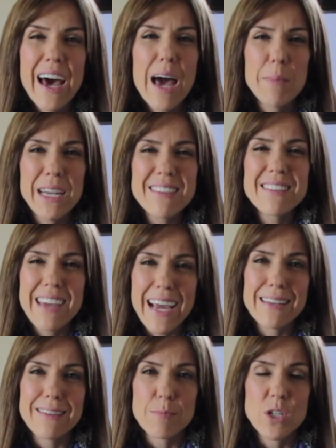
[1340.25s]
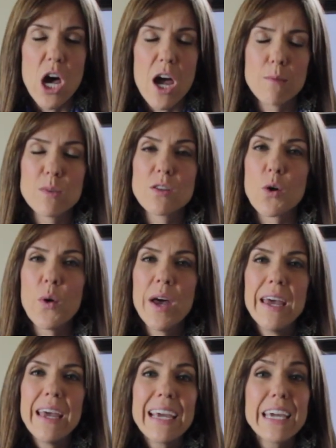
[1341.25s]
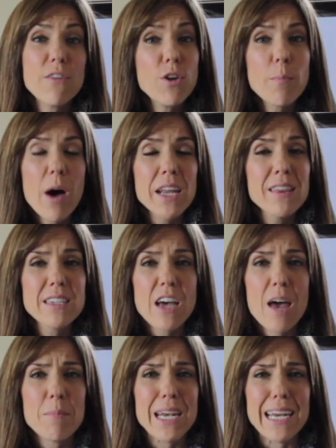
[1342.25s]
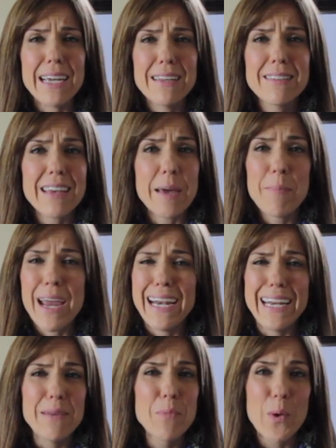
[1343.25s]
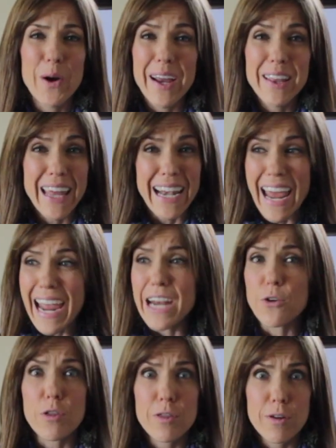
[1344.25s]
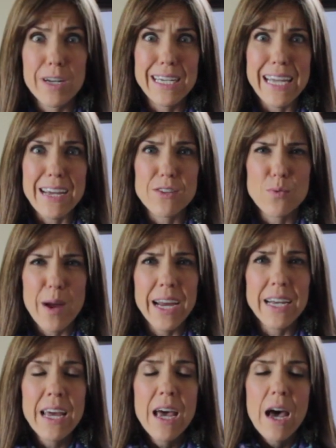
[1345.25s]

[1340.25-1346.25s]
I mean, it's taken some time. So give your body the time it needs. It may need more than 8 or 30 days, right?